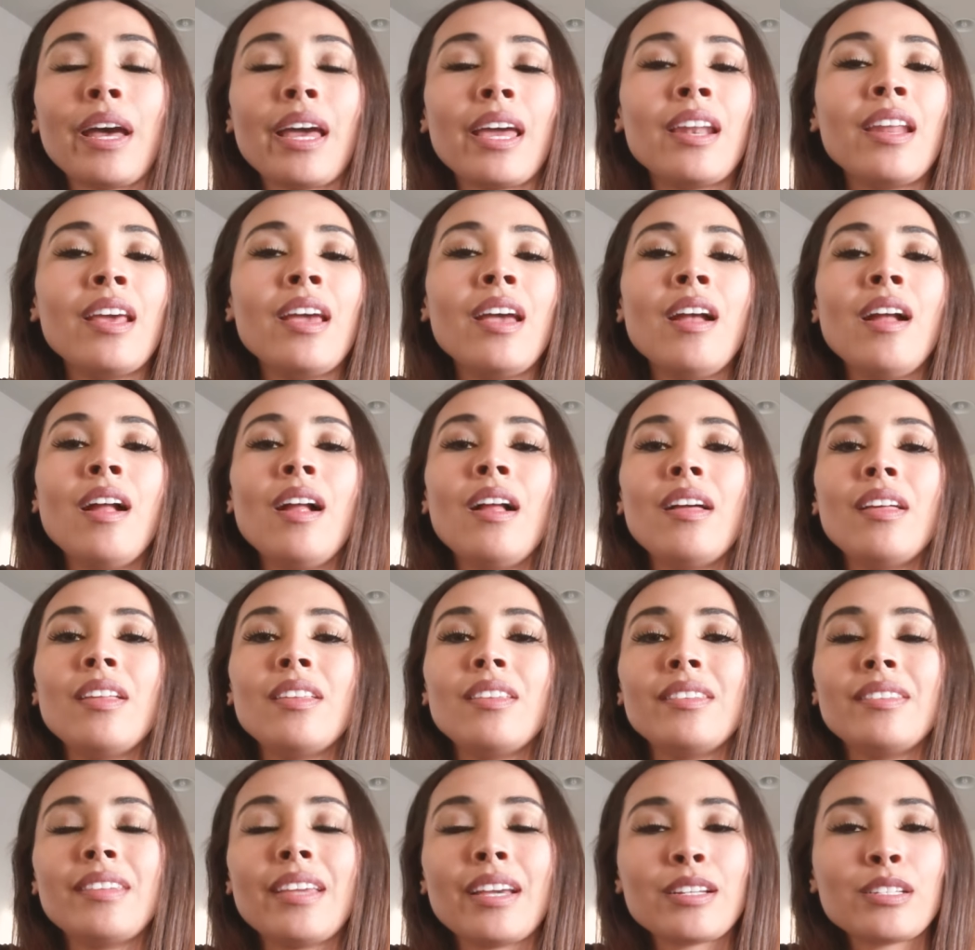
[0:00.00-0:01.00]
but
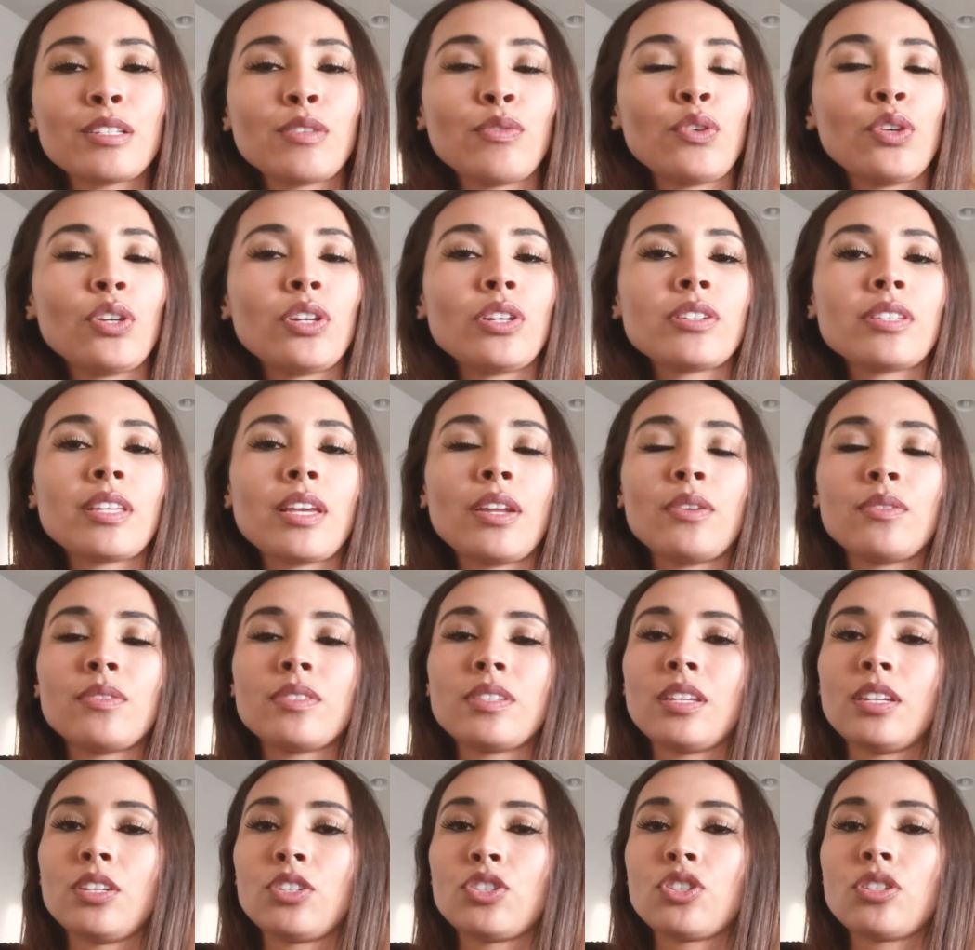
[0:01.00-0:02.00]
next few years I don't
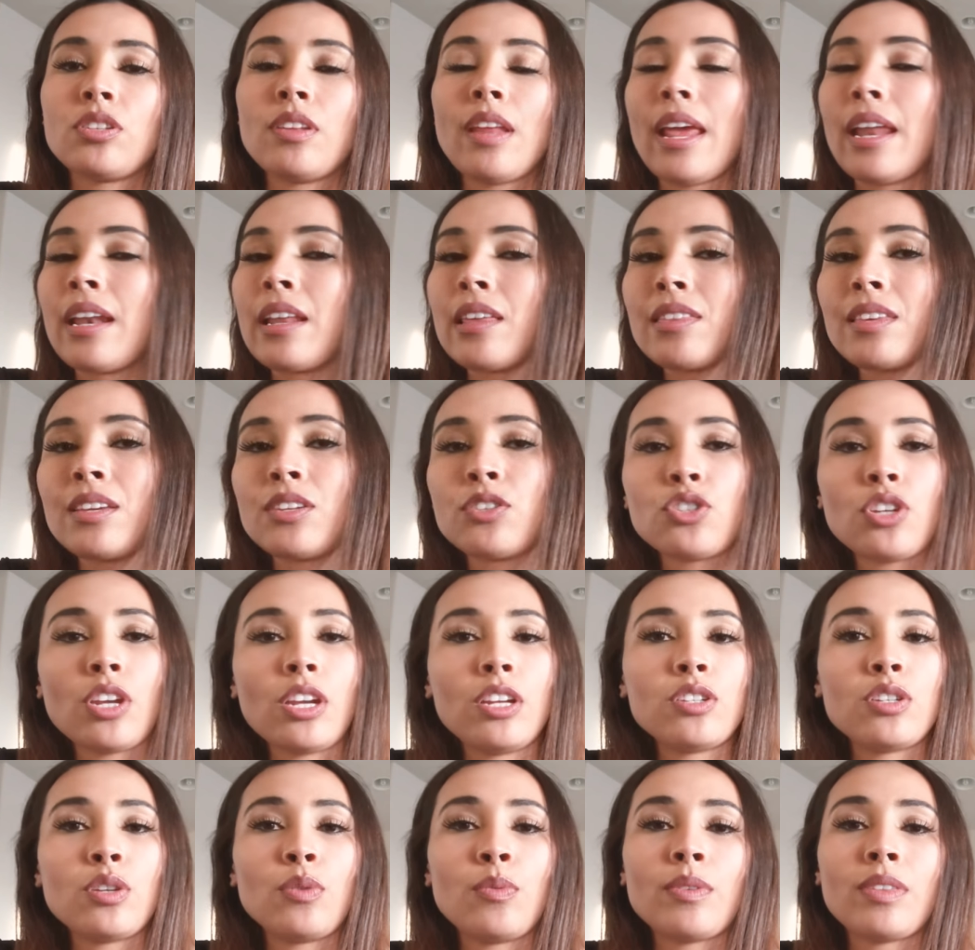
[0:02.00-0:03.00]
see anything
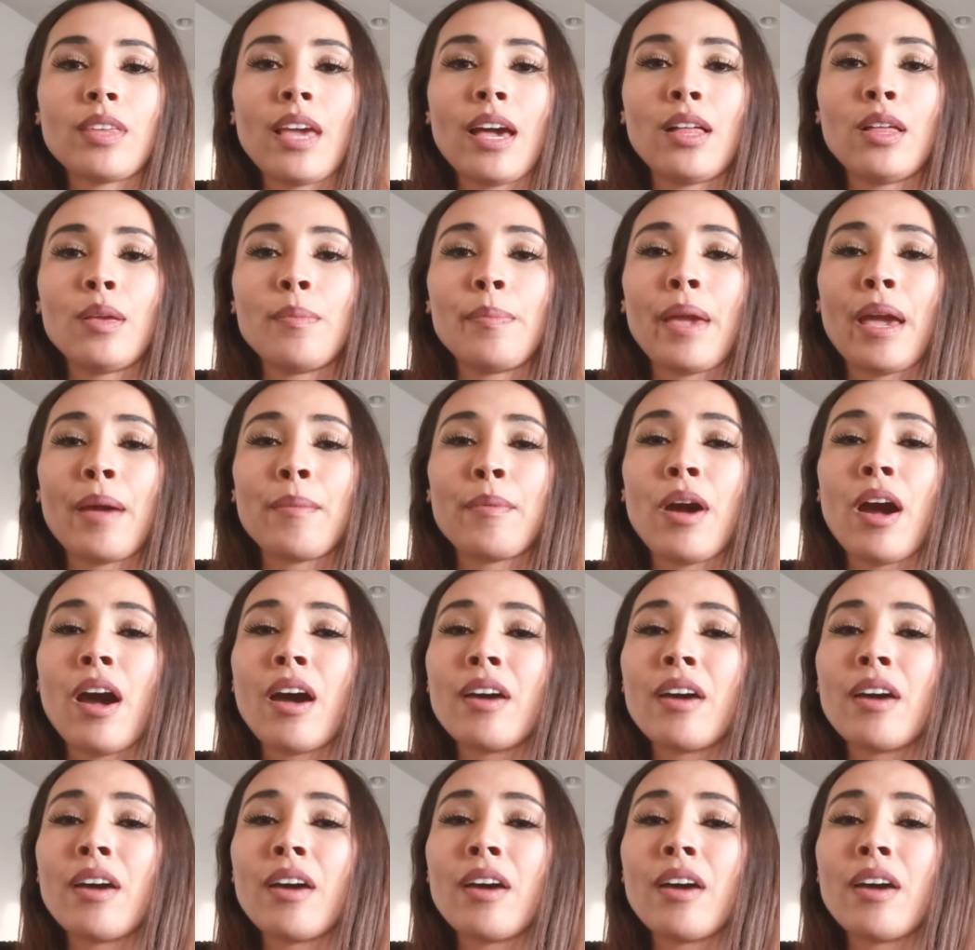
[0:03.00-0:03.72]
changing with Alabama.